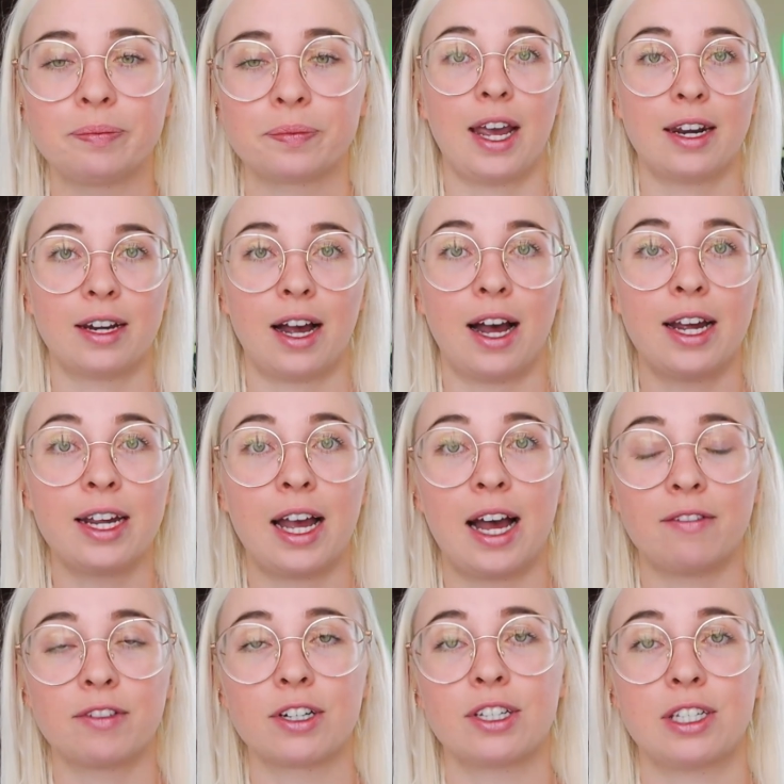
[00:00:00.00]
And I
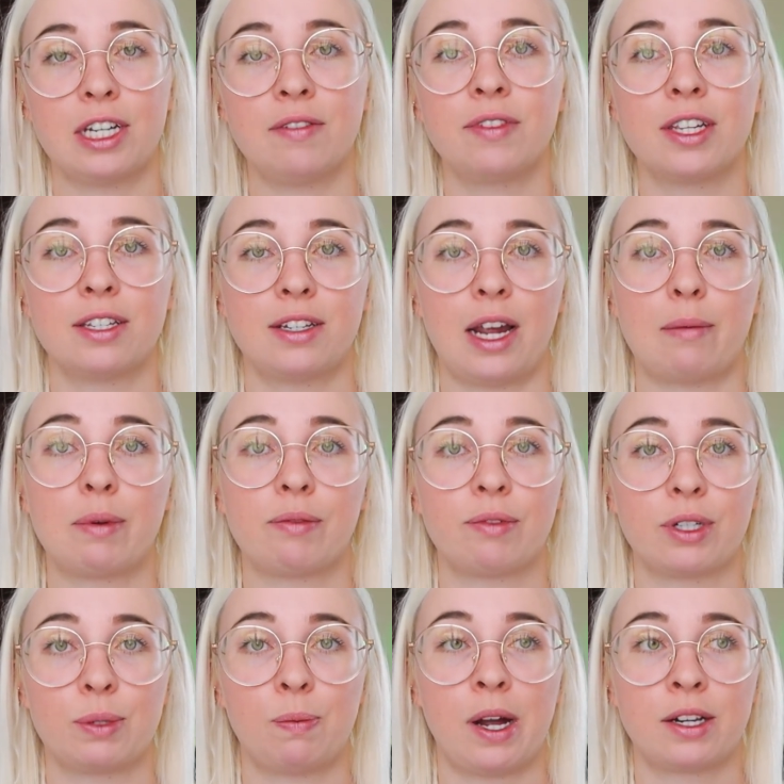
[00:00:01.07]
have received this type of
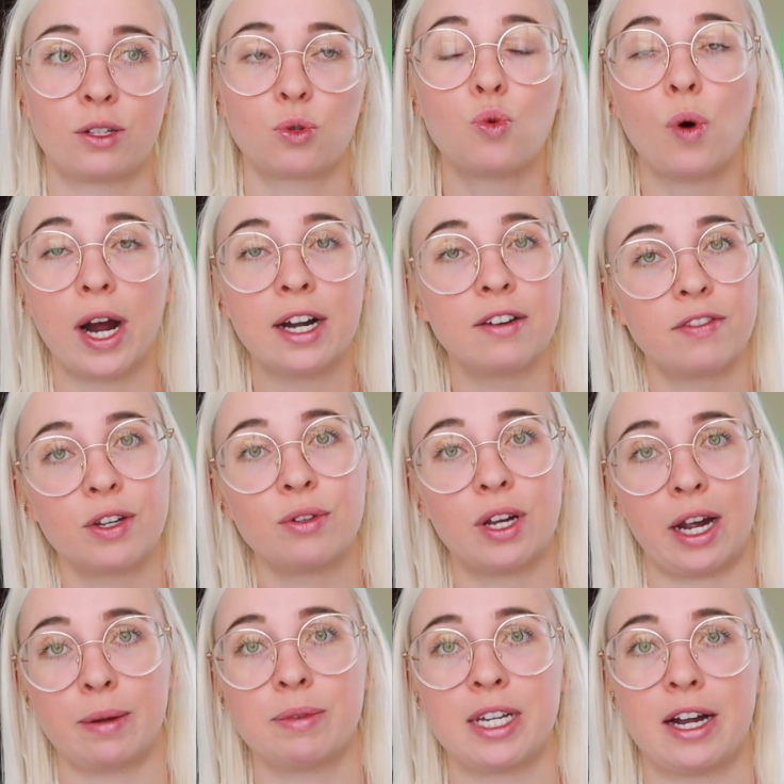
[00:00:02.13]
response quite a few
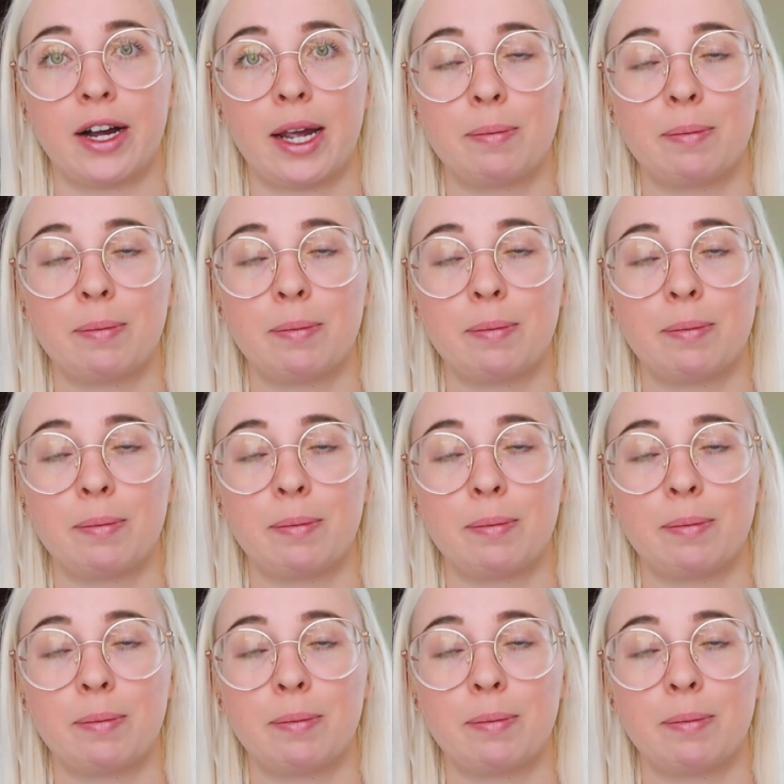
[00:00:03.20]
times now.